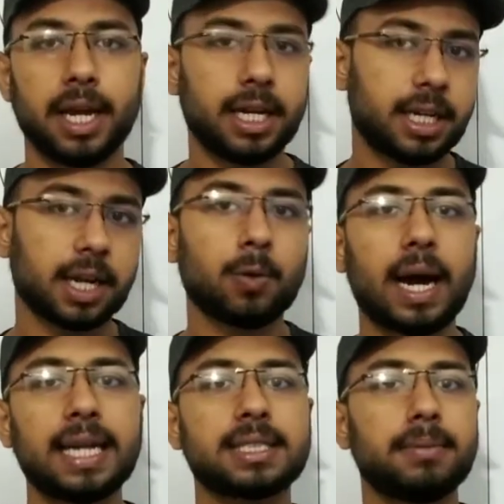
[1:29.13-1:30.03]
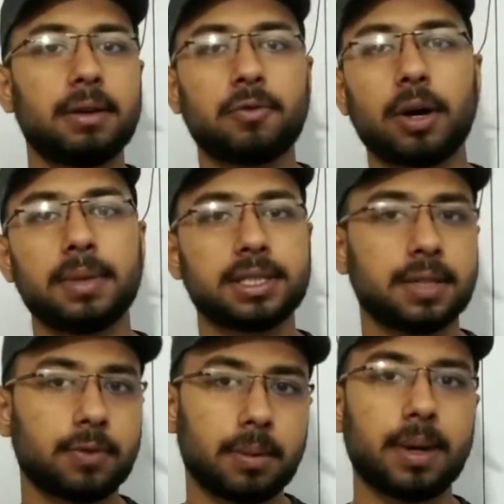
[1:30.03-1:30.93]
It requires some
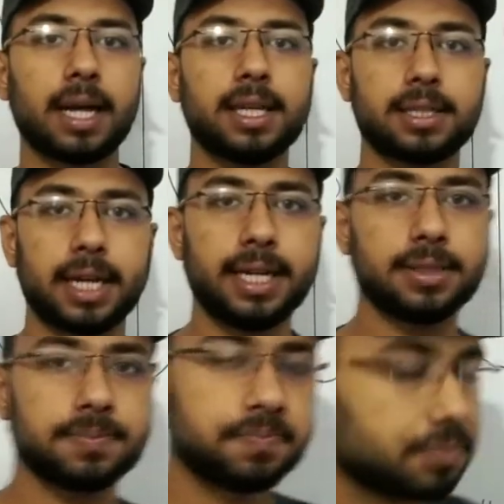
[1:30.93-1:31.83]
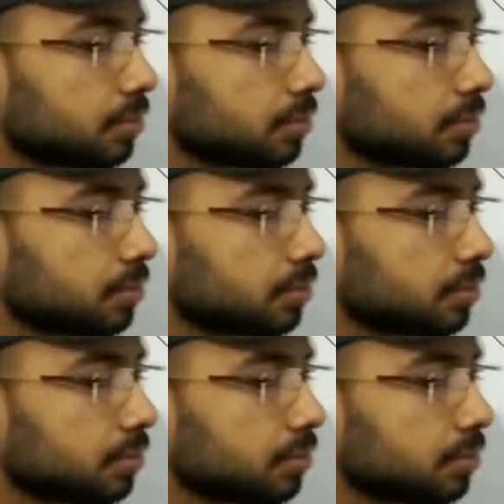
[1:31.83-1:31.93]
information from other side